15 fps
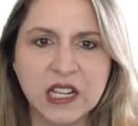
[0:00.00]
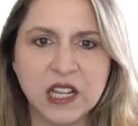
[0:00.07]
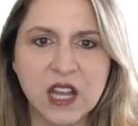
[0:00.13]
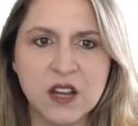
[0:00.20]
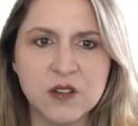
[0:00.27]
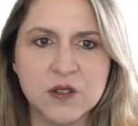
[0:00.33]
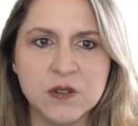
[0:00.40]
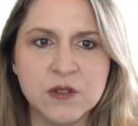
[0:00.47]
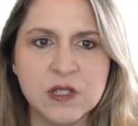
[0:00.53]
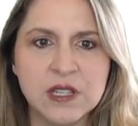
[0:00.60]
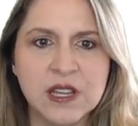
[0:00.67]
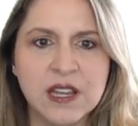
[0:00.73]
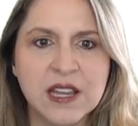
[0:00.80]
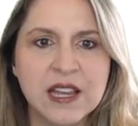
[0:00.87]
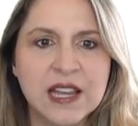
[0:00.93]

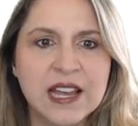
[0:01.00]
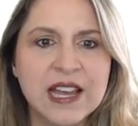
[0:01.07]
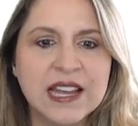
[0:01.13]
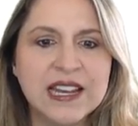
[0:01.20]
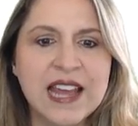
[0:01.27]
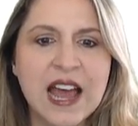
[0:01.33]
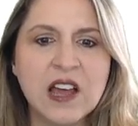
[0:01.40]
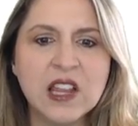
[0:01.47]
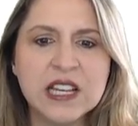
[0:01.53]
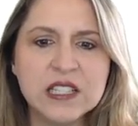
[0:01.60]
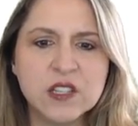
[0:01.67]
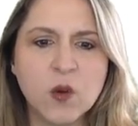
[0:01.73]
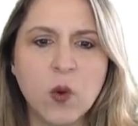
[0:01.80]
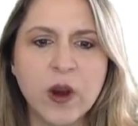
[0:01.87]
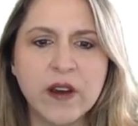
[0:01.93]
close. Now
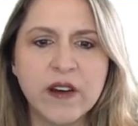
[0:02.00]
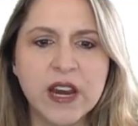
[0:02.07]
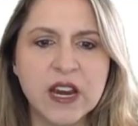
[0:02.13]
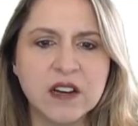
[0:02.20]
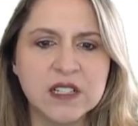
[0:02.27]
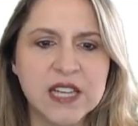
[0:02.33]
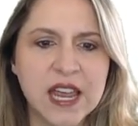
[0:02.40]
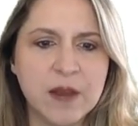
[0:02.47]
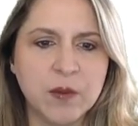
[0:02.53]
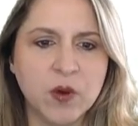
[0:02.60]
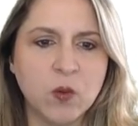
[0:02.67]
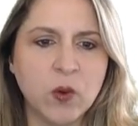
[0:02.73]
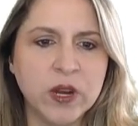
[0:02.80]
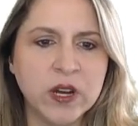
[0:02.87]
let's query our table.